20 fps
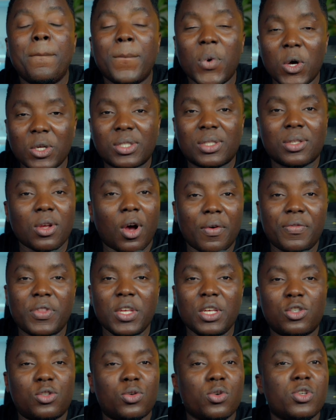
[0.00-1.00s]
most of
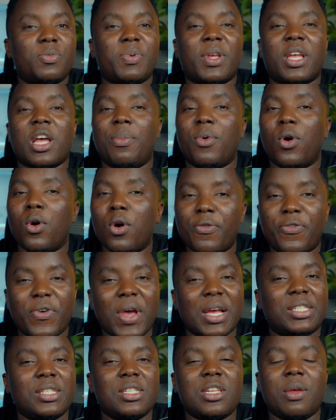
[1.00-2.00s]
these tools become old
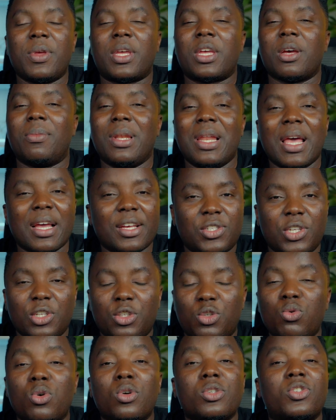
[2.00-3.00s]
fashioned, they become legacy
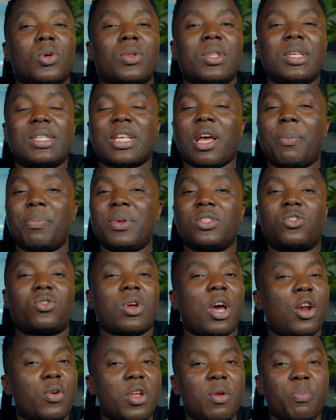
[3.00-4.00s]
tools. So these companies
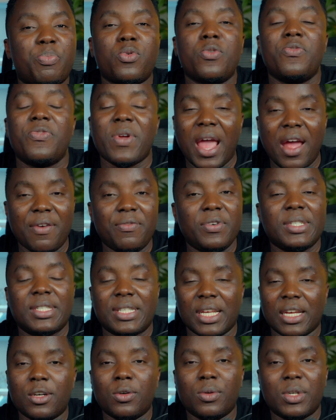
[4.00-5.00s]
try to improve every
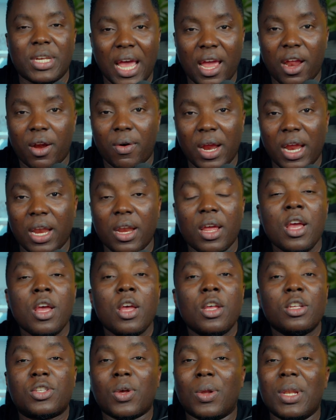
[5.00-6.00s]
single day, right?
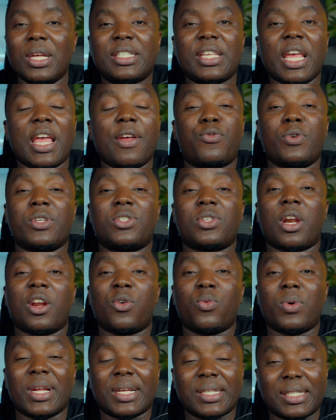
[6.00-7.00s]
So let's say if we
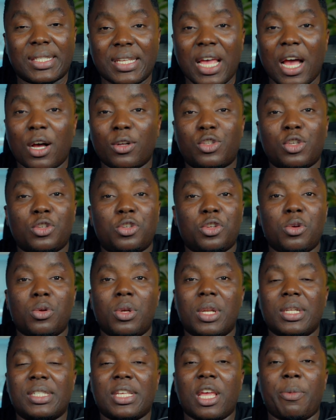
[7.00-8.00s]
started with Excel to do,
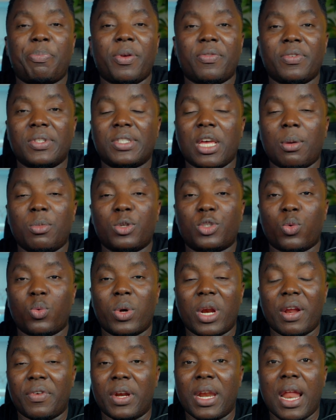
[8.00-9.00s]
let's say, pivot tables or
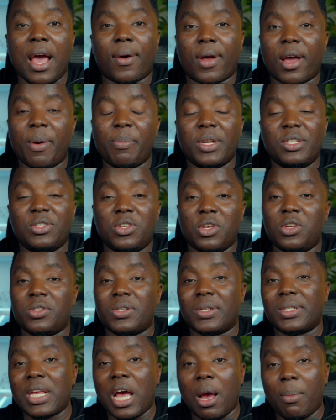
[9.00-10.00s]
whatever, now companies are
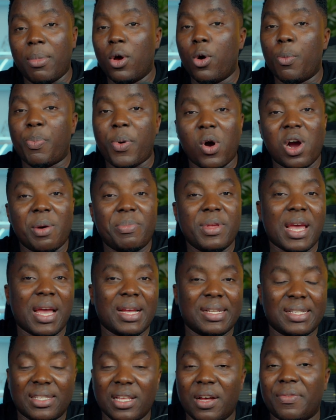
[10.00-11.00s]
using Tableau, Power BI,
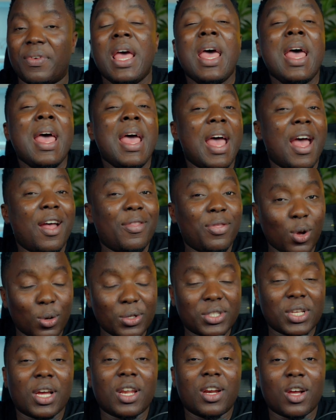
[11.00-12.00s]
and stuff. And
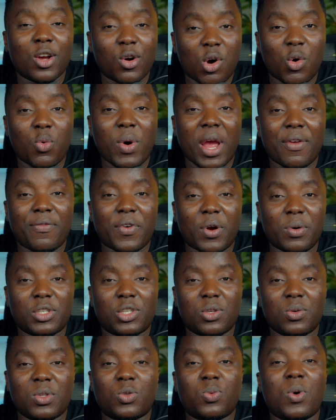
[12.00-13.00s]
those are going to go away very
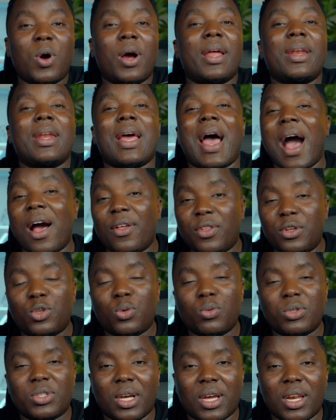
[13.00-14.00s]
soon as well. And other
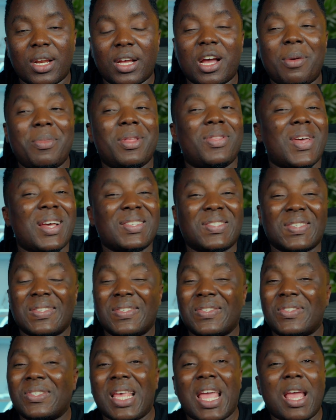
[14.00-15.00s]
tools are going to come in. That's the
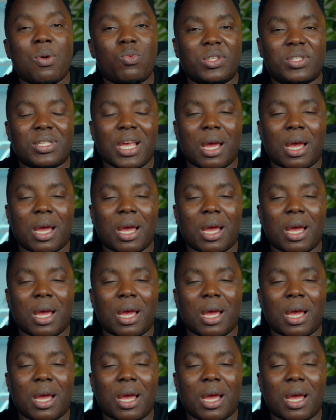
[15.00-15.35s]
same with